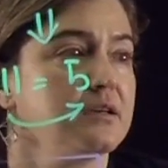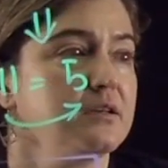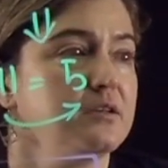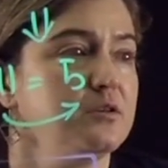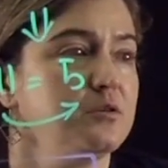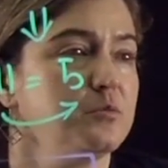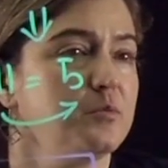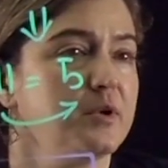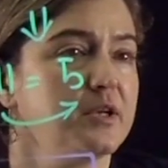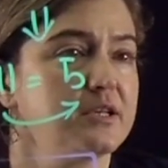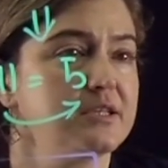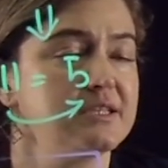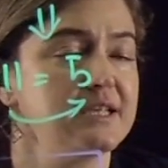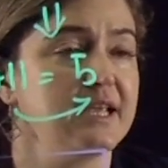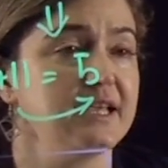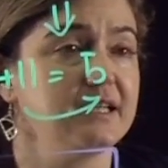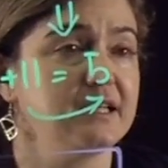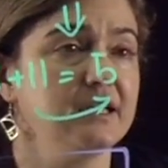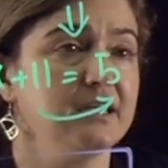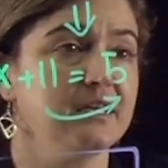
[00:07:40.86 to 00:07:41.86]
you want to
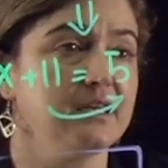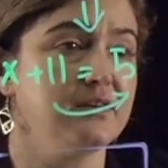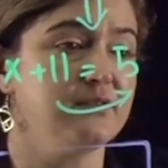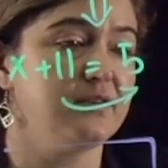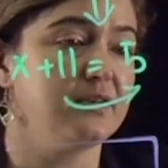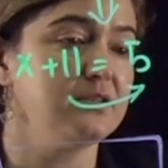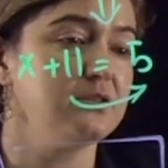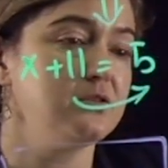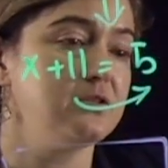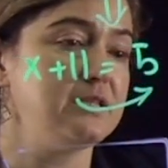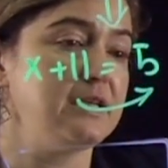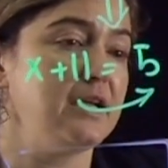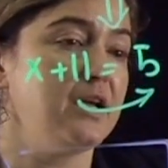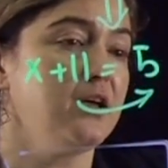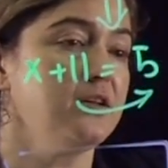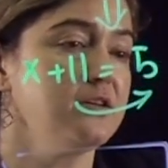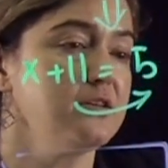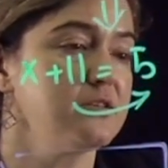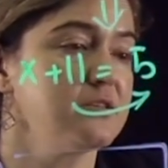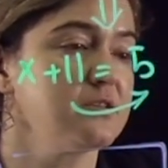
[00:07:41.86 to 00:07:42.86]
take 11 to the
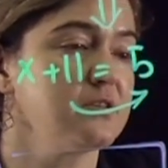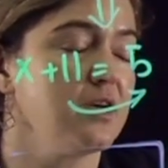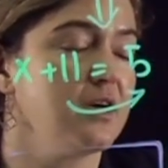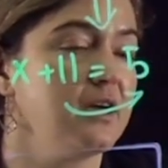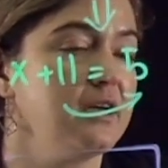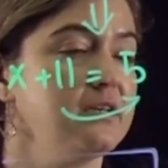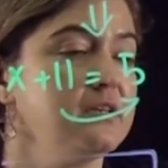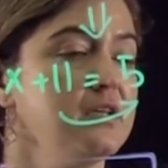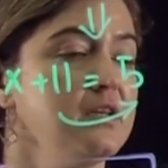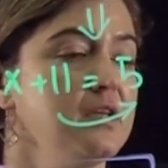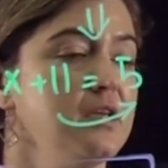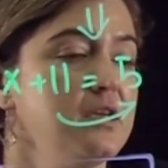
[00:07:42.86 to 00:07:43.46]
other side,